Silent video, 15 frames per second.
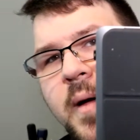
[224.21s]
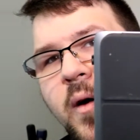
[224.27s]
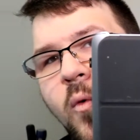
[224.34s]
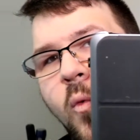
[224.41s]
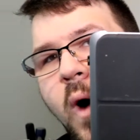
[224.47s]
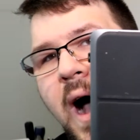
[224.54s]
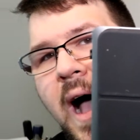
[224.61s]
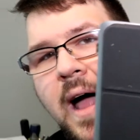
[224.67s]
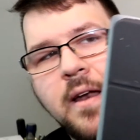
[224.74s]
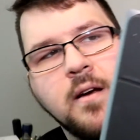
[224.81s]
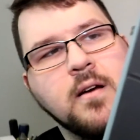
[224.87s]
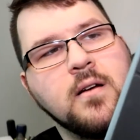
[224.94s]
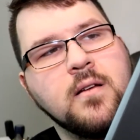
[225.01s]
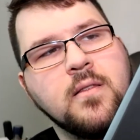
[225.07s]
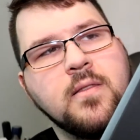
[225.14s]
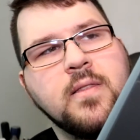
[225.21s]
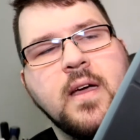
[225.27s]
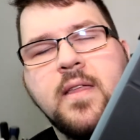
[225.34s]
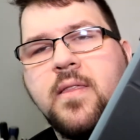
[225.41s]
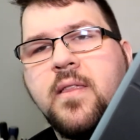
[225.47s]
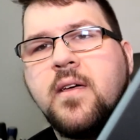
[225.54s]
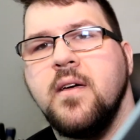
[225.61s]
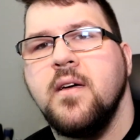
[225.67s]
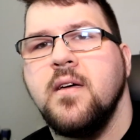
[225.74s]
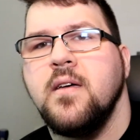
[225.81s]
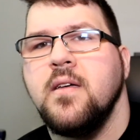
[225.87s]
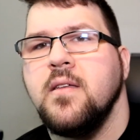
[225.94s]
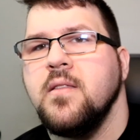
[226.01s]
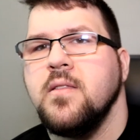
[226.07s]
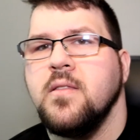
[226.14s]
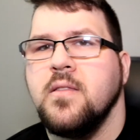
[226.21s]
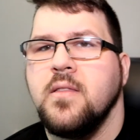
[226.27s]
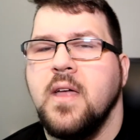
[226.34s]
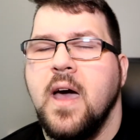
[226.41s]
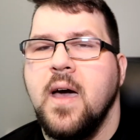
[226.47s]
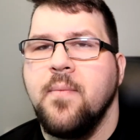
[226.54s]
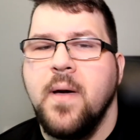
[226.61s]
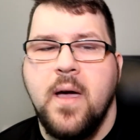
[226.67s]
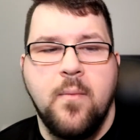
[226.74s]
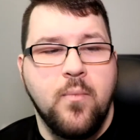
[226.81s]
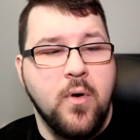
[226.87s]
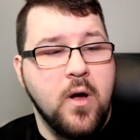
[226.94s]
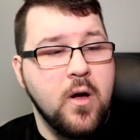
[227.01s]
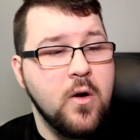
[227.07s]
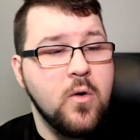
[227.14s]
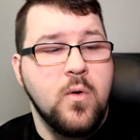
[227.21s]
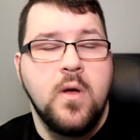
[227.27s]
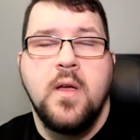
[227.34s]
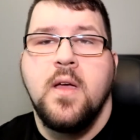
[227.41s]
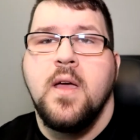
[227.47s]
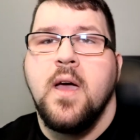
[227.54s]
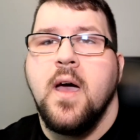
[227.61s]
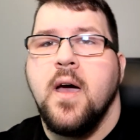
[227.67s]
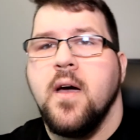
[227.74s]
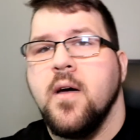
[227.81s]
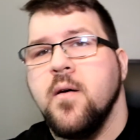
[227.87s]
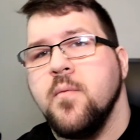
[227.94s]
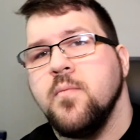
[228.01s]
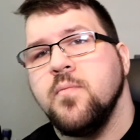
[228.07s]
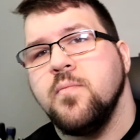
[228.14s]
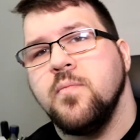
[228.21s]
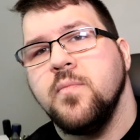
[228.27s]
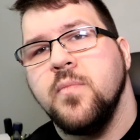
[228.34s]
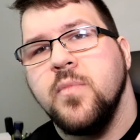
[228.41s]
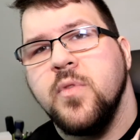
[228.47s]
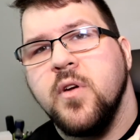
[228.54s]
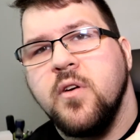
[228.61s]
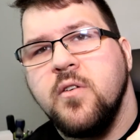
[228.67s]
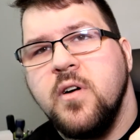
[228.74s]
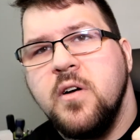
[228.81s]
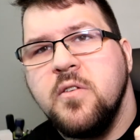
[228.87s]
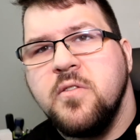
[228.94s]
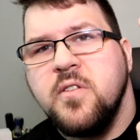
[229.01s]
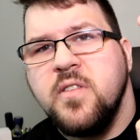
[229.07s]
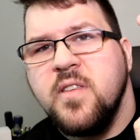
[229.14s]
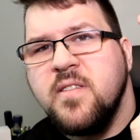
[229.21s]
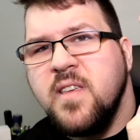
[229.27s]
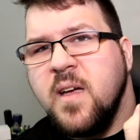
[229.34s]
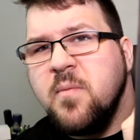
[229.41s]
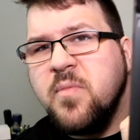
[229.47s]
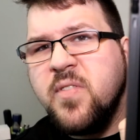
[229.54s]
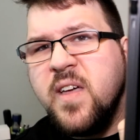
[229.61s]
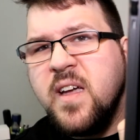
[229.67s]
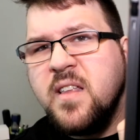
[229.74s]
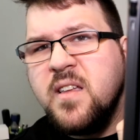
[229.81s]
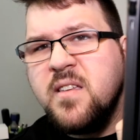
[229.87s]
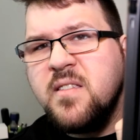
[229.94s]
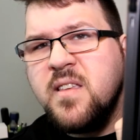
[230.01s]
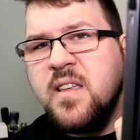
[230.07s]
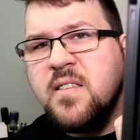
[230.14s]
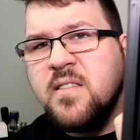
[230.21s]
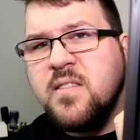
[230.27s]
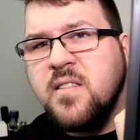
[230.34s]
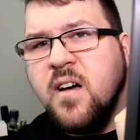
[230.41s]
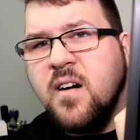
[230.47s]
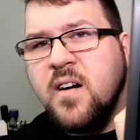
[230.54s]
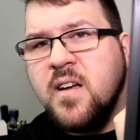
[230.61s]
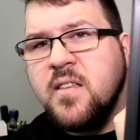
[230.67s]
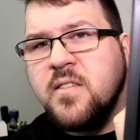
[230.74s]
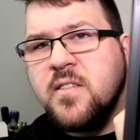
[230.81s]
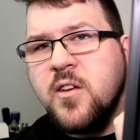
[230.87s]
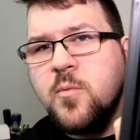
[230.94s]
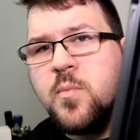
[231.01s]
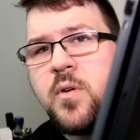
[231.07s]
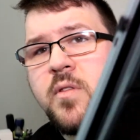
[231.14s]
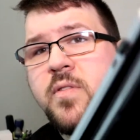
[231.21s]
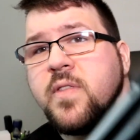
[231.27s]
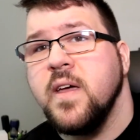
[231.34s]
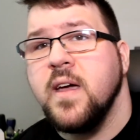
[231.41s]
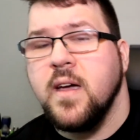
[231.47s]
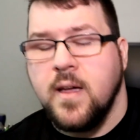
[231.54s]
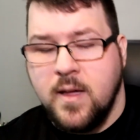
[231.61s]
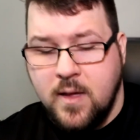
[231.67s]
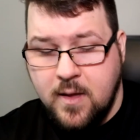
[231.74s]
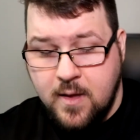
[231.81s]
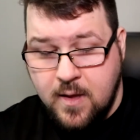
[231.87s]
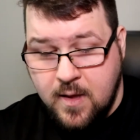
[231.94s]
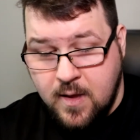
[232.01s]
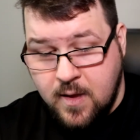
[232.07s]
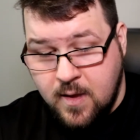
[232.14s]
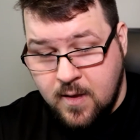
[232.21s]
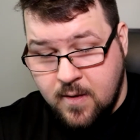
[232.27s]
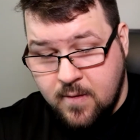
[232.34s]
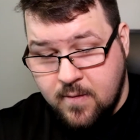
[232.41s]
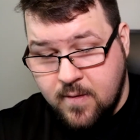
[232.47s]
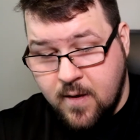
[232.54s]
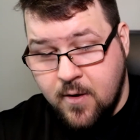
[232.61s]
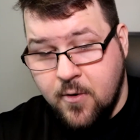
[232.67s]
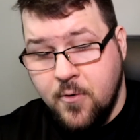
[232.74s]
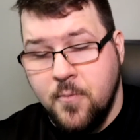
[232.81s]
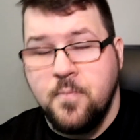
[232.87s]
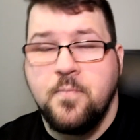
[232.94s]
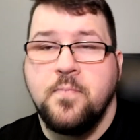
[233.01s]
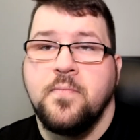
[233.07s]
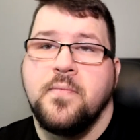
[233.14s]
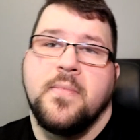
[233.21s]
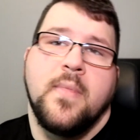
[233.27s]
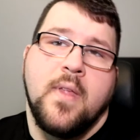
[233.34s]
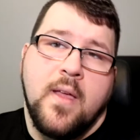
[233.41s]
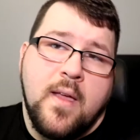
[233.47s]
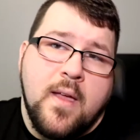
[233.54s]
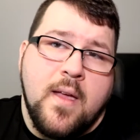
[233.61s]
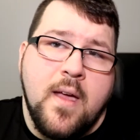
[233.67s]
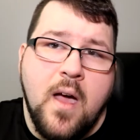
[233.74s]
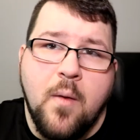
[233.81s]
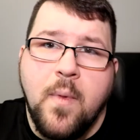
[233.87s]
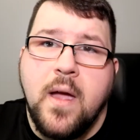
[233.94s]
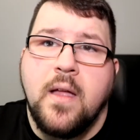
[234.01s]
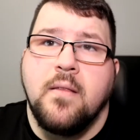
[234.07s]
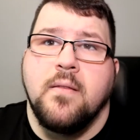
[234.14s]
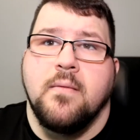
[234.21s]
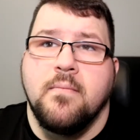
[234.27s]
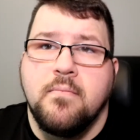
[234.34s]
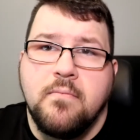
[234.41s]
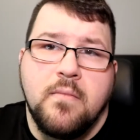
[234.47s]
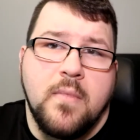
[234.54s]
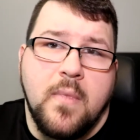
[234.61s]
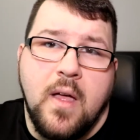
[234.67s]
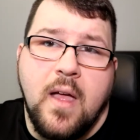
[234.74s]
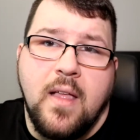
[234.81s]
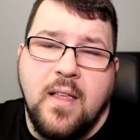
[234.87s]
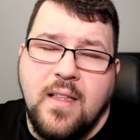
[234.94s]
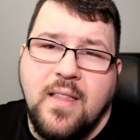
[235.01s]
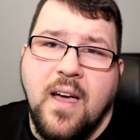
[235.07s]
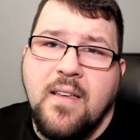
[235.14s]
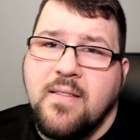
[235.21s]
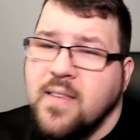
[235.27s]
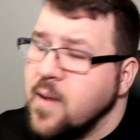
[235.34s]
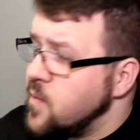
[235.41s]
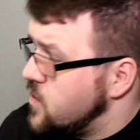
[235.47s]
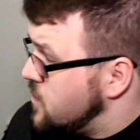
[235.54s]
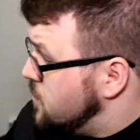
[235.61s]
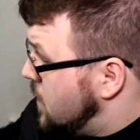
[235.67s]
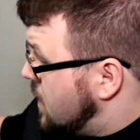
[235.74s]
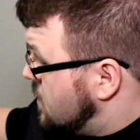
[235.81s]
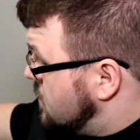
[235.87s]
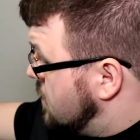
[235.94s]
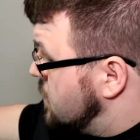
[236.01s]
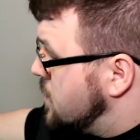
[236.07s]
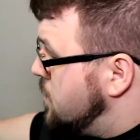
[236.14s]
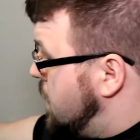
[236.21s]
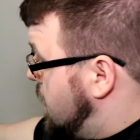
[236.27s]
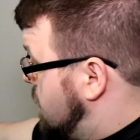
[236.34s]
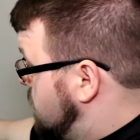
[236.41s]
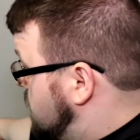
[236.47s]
bit wider than the, the iPad Pro. Um, they're close to the same thickness. It's not super thick. So, I mean, it does seem smaller to me.